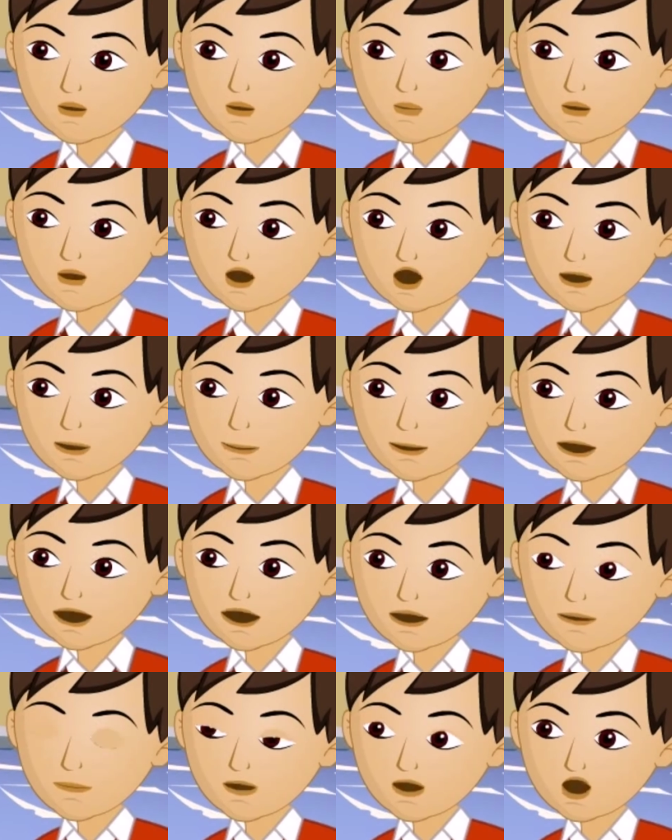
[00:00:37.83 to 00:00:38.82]
I don't
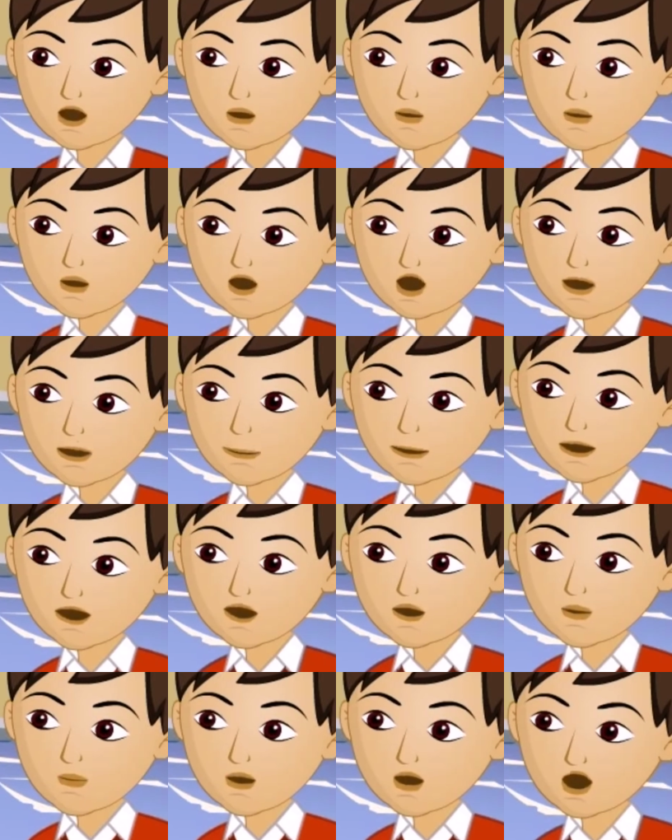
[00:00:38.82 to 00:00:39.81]
know how to
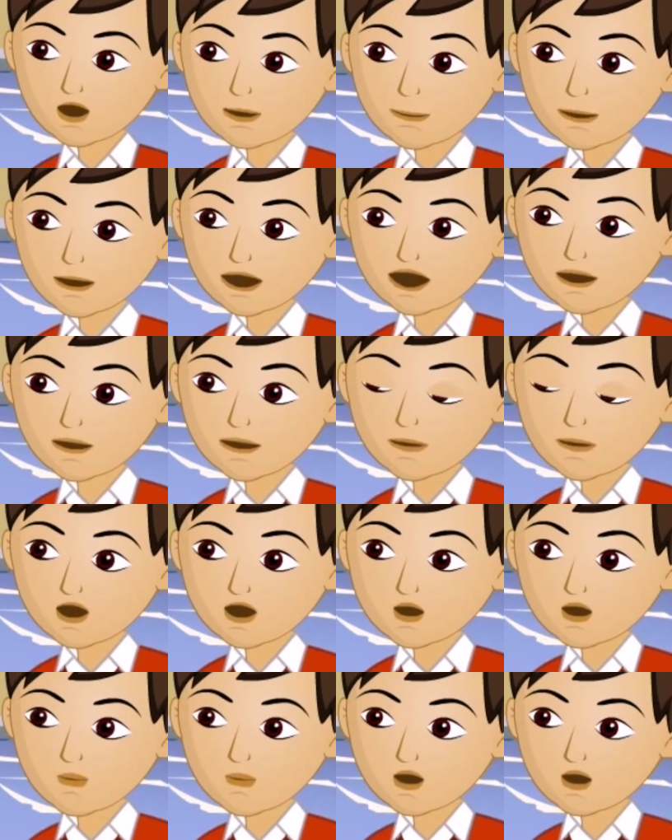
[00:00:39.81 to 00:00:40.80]
calculate the surface
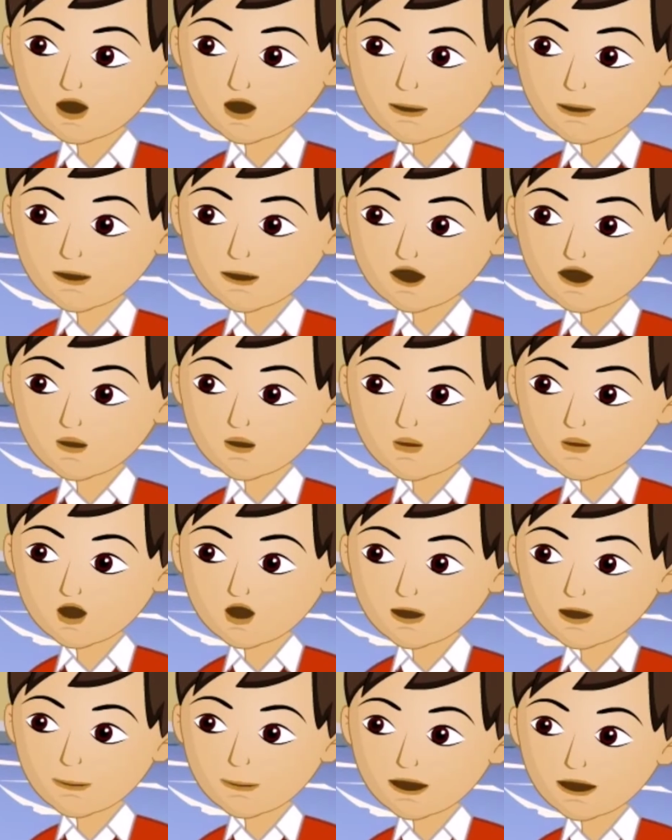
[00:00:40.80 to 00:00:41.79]
area and volume
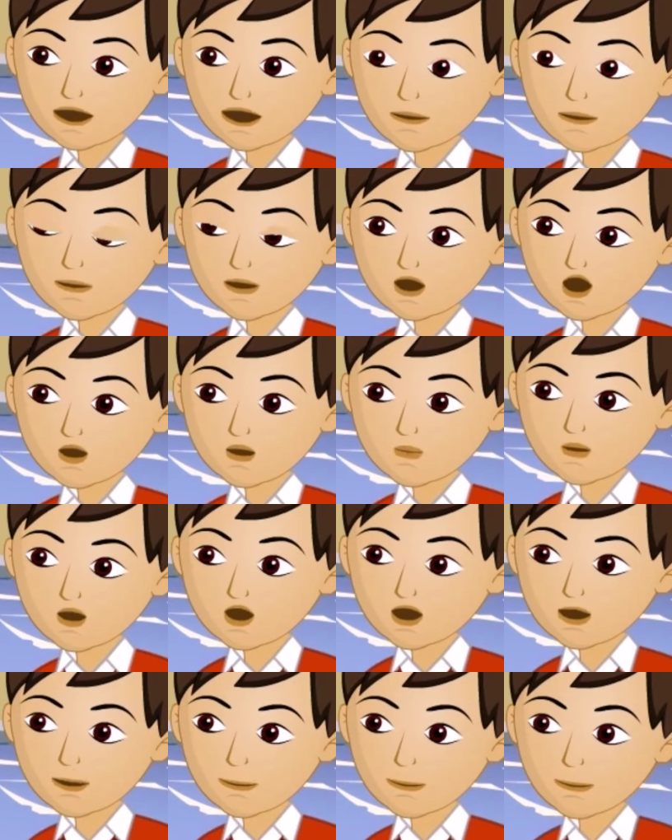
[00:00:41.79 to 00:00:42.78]
of any cylindrical
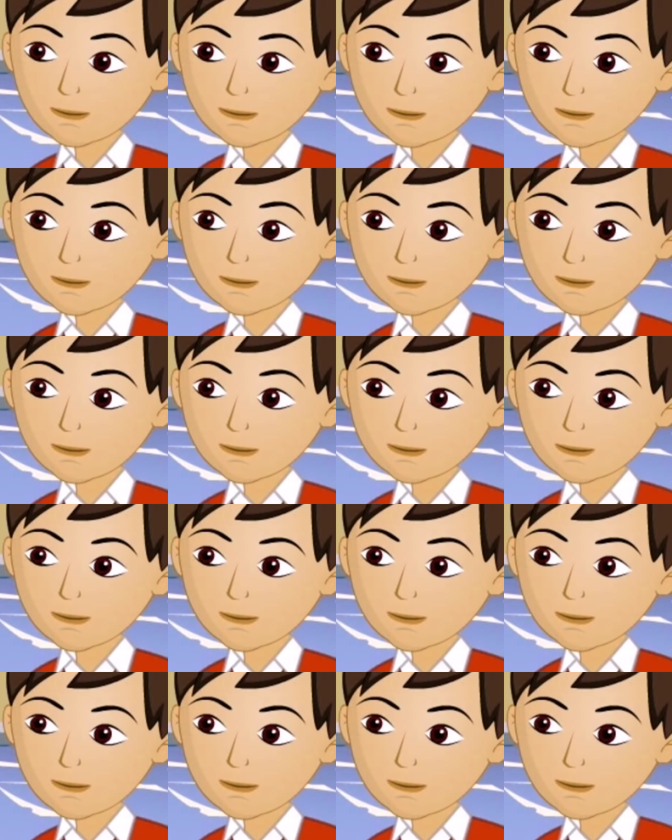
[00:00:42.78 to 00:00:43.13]
object.